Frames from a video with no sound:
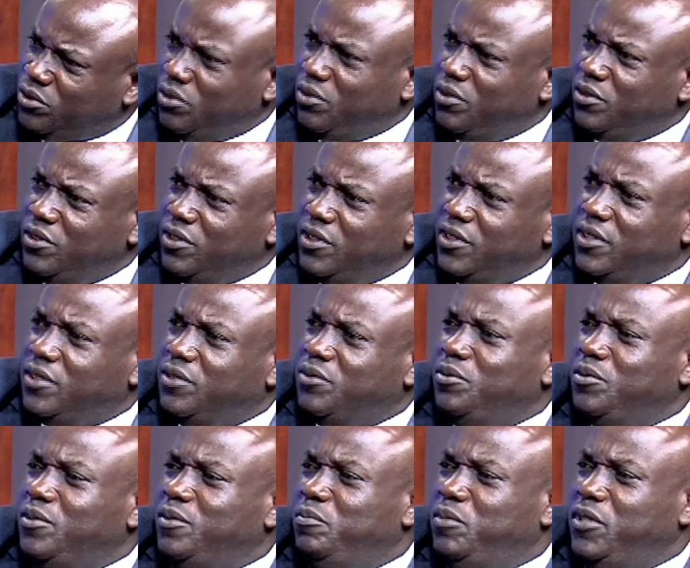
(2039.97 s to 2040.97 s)
Also,
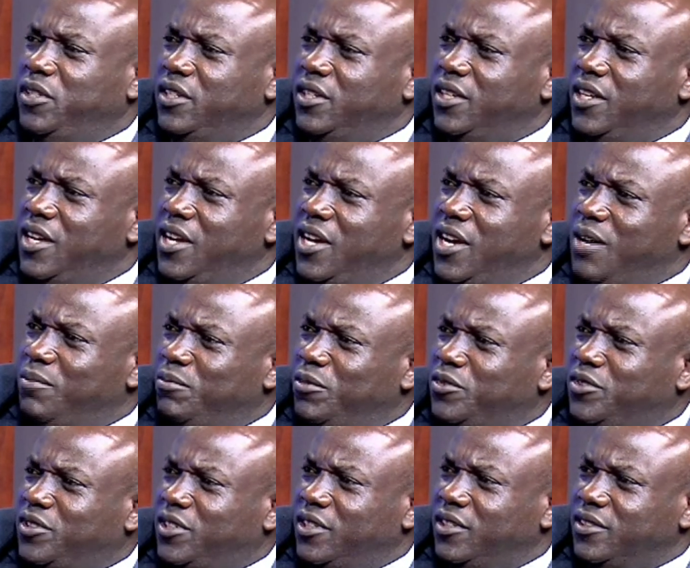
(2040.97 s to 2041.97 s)
it could be. Lack
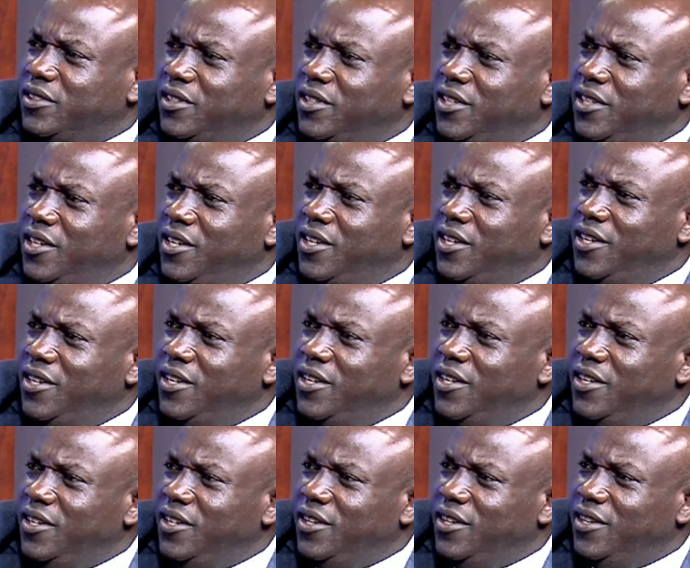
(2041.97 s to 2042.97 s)
of the right skills would
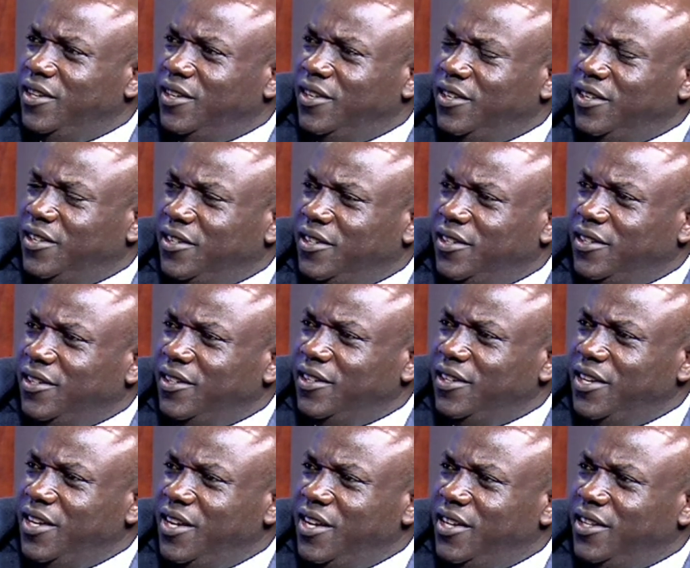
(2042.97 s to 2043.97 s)
actually speak a lot
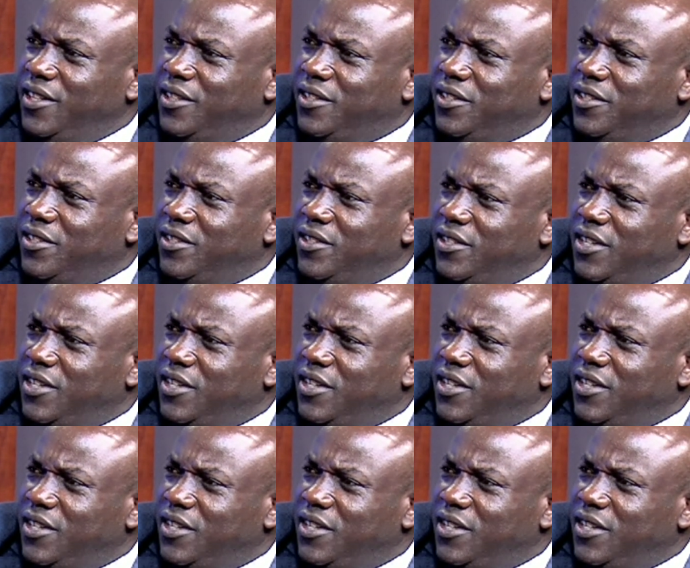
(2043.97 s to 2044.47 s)
more for uh, me.